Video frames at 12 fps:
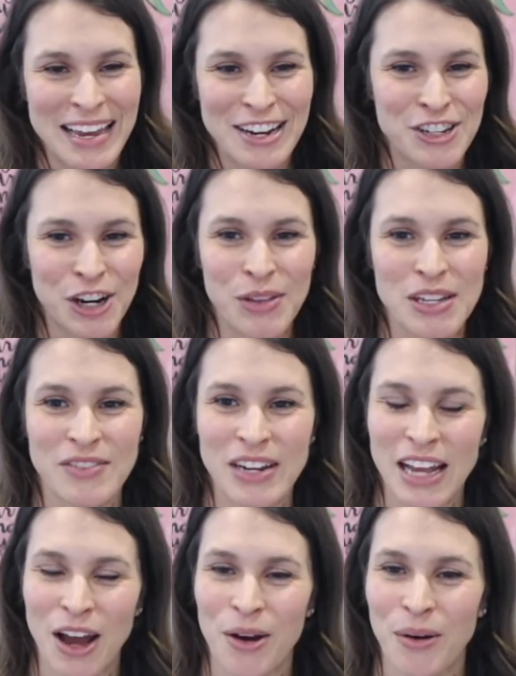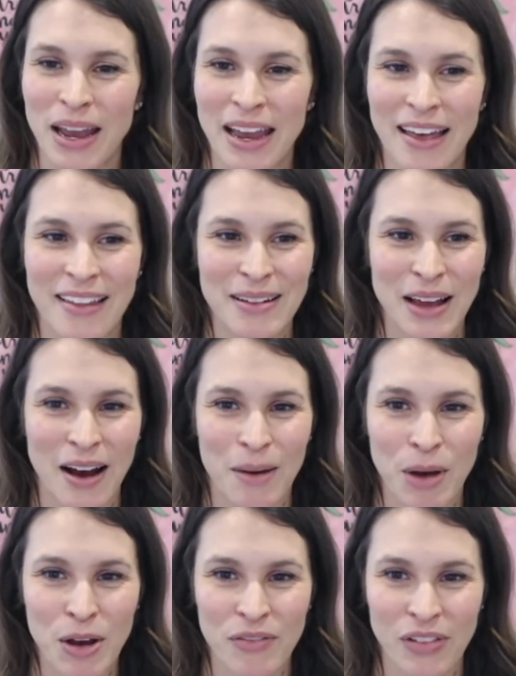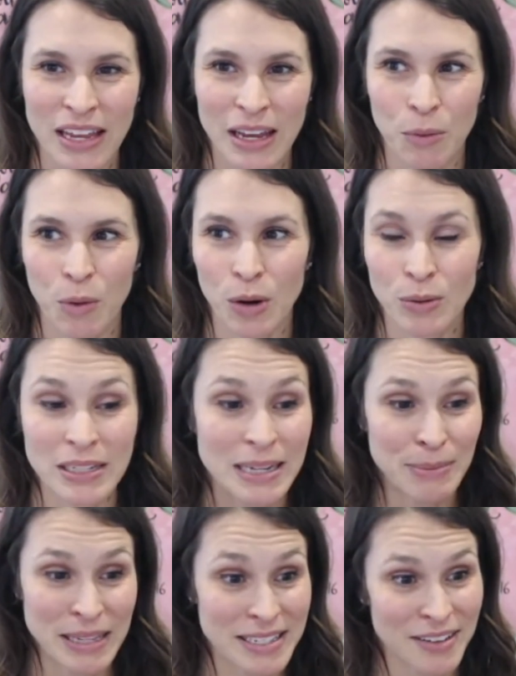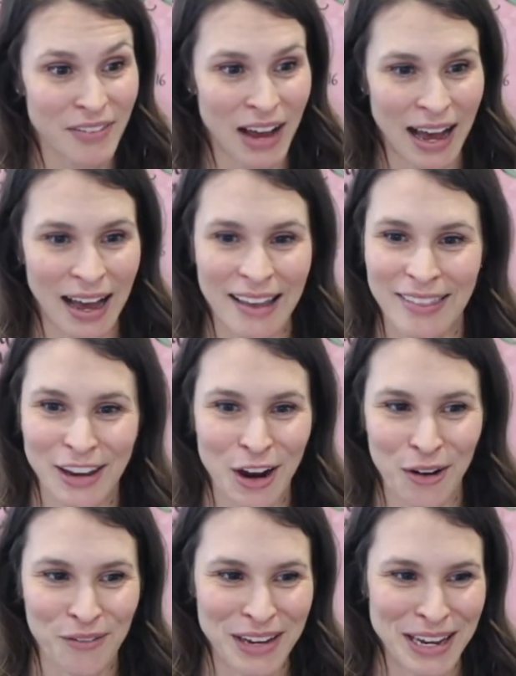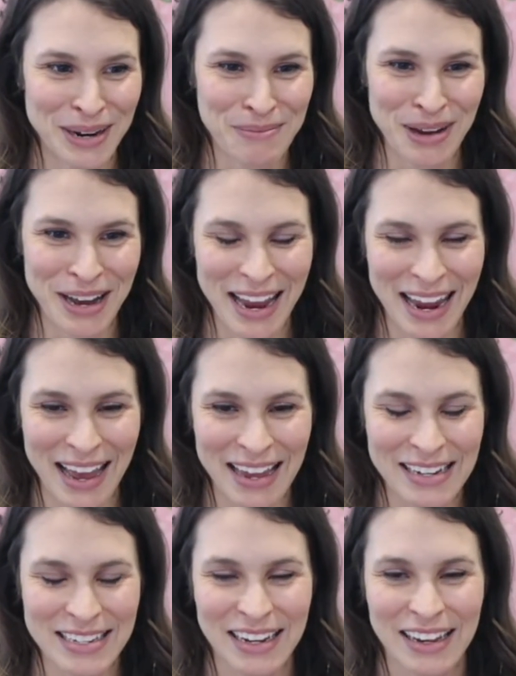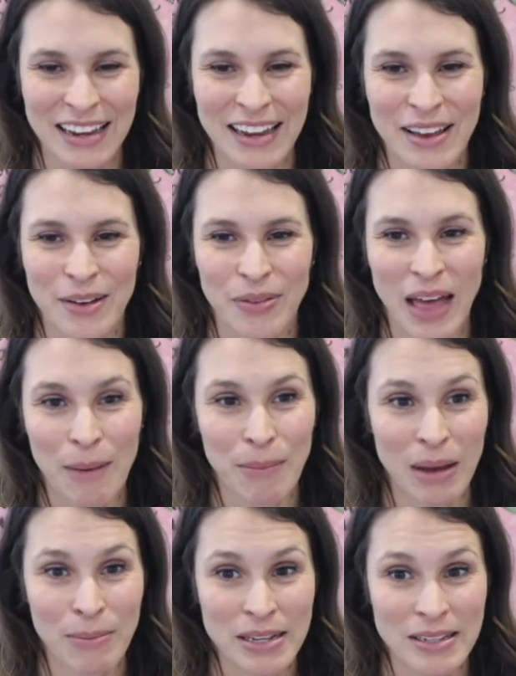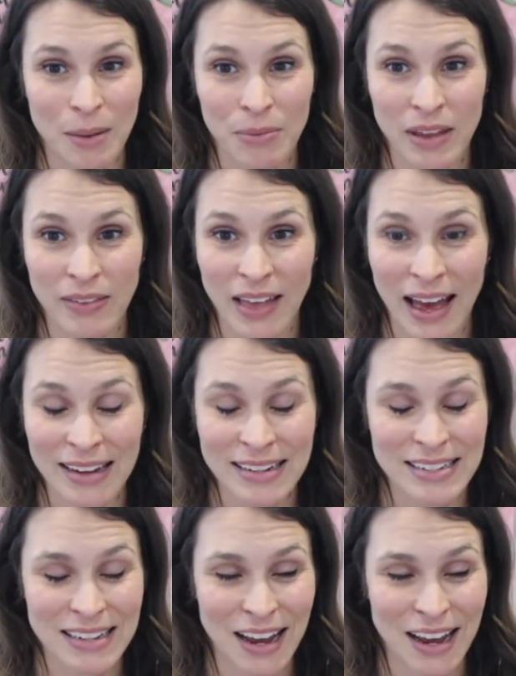Share this video, and hopefully it will demystify the coffee enema, and that might be something that